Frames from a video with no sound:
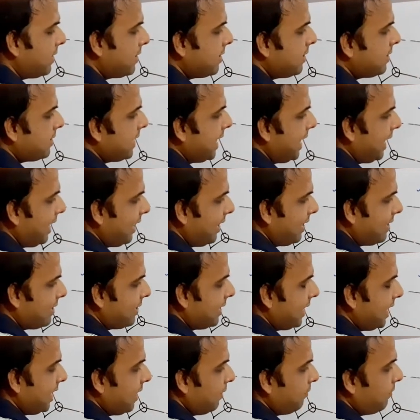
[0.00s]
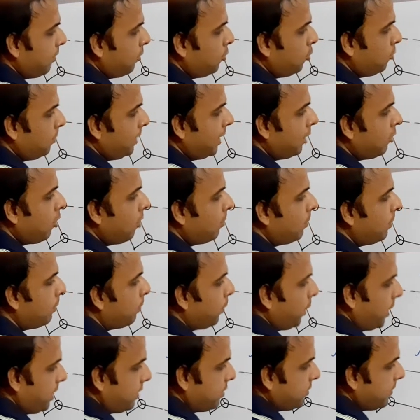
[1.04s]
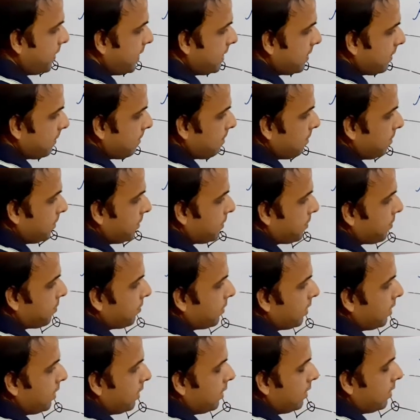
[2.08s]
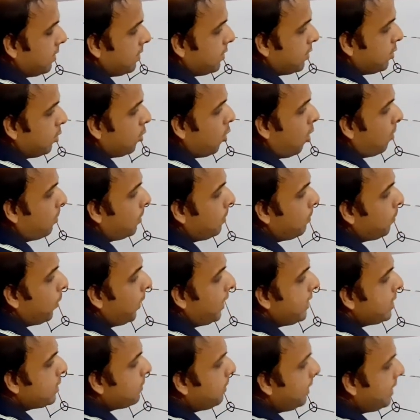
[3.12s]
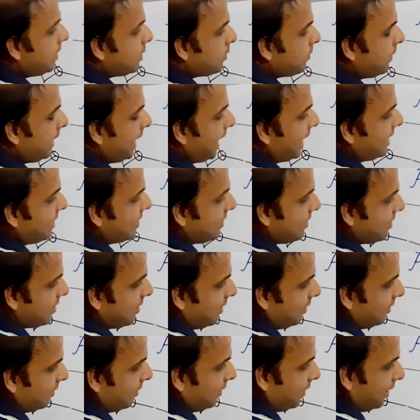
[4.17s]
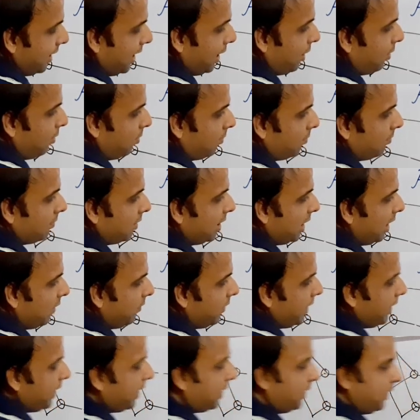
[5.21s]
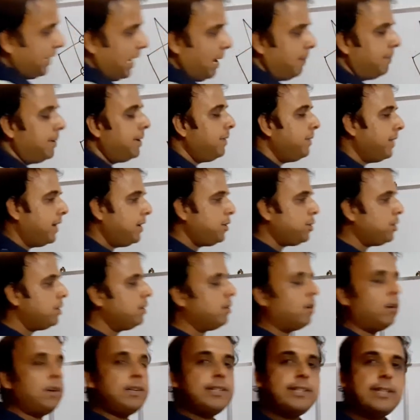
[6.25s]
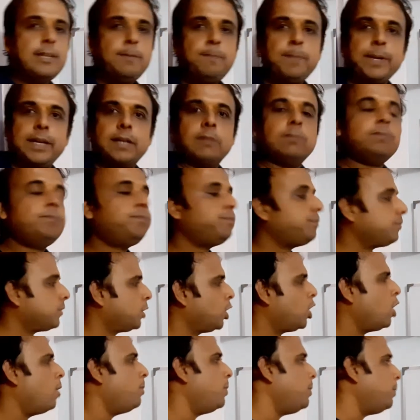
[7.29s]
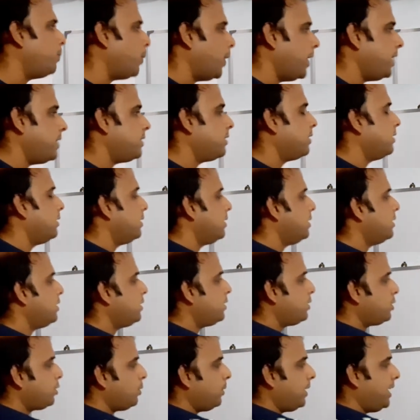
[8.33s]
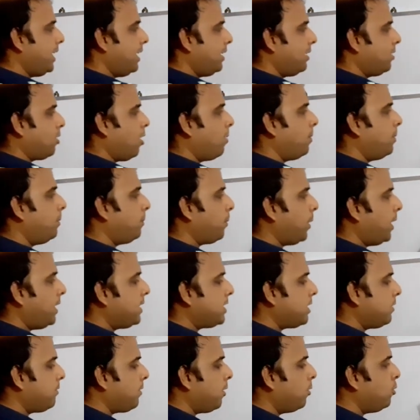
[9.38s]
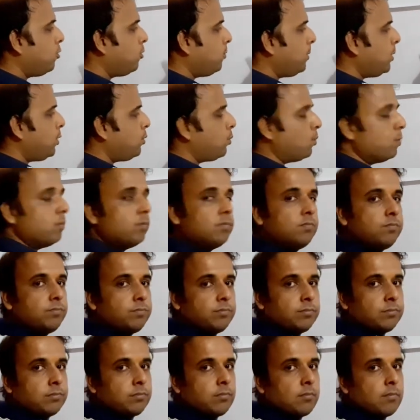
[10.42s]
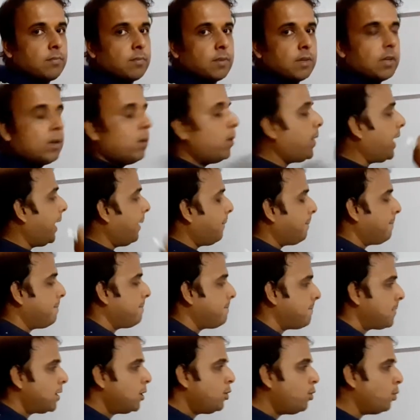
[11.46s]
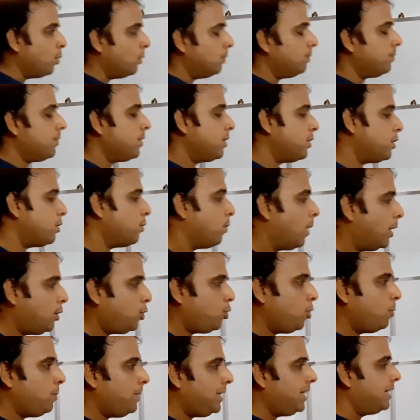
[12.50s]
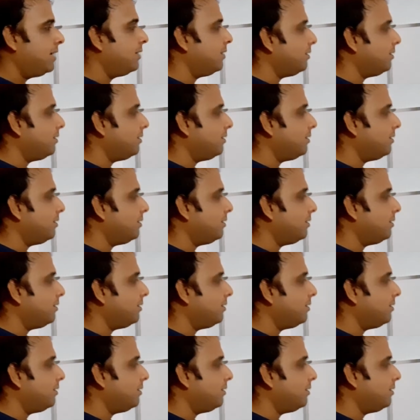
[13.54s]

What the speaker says: say they are found to be the common points, right? So common points means we can just give it an abbreviation called CP, common point. So here common points are found to be 2, okay, 2. So what should be the